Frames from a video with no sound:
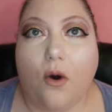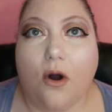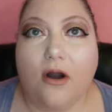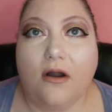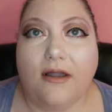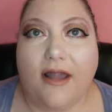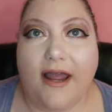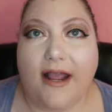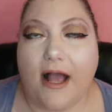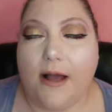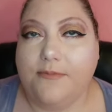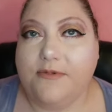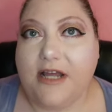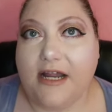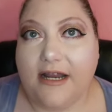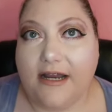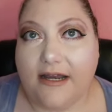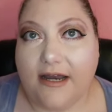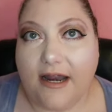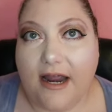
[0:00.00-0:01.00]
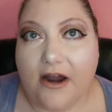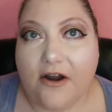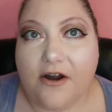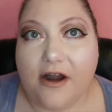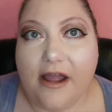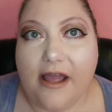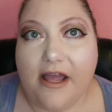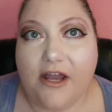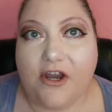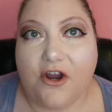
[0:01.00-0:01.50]
or like update an
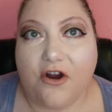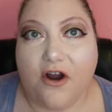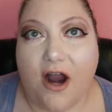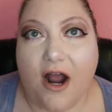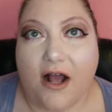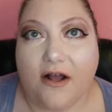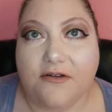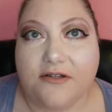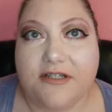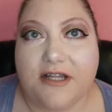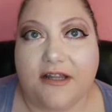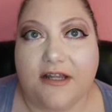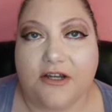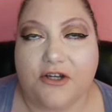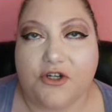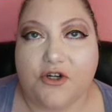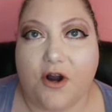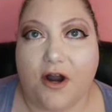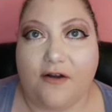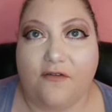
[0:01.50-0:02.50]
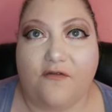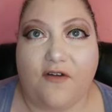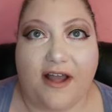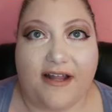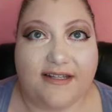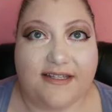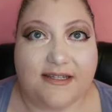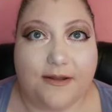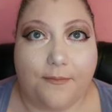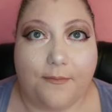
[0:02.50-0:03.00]
area in your house and then try to
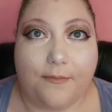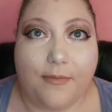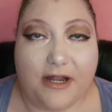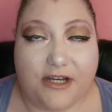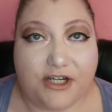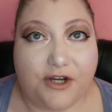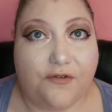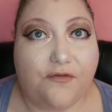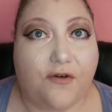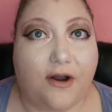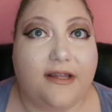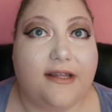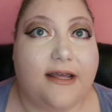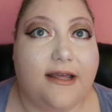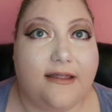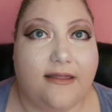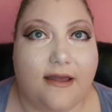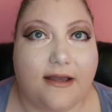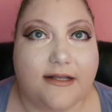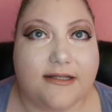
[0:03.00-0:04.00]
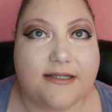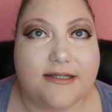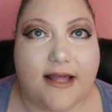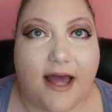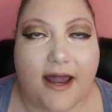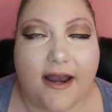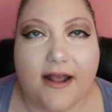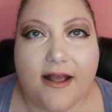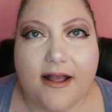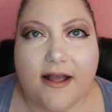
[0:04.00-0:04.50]
find some budget-friendly things
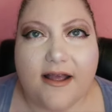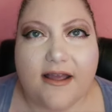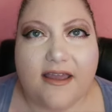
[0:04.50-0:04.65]
that